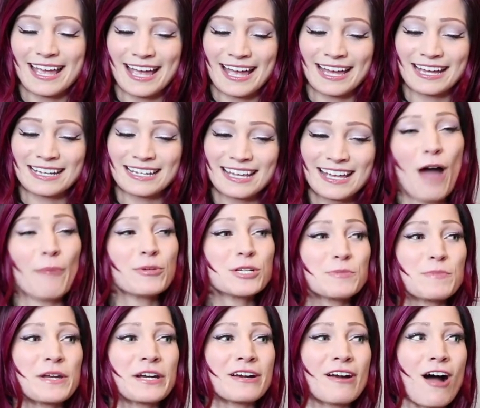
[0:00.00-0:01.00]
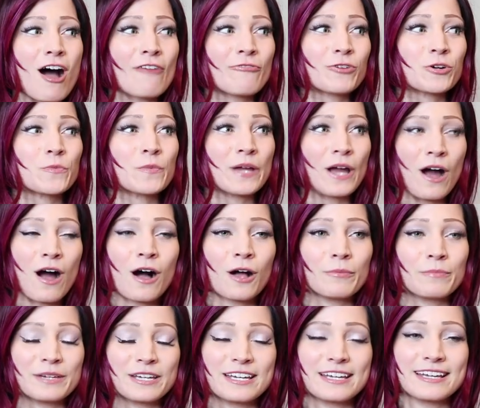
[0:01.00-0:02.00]
And how much better off would we
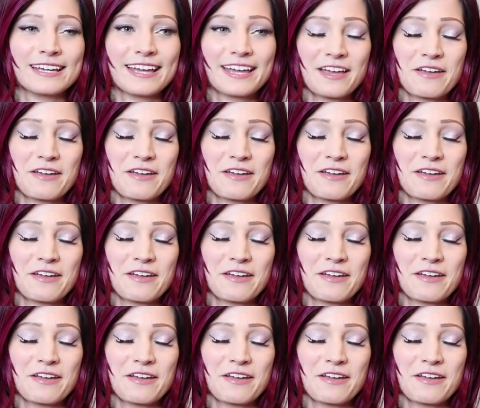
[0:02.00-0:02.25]
all be